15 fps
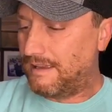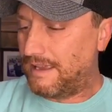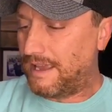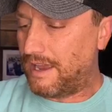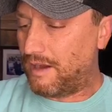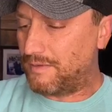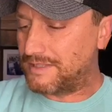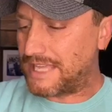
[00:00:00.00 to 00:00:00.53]

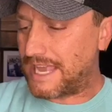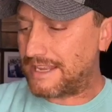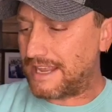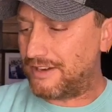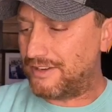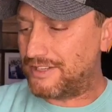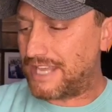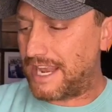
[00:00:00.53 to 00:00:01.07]
He always had an
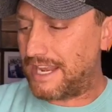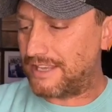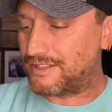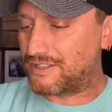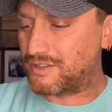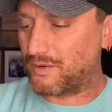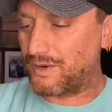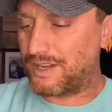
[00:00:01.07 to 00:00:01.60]
entertaining
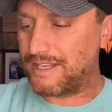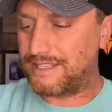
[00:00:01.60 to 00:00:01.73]
story to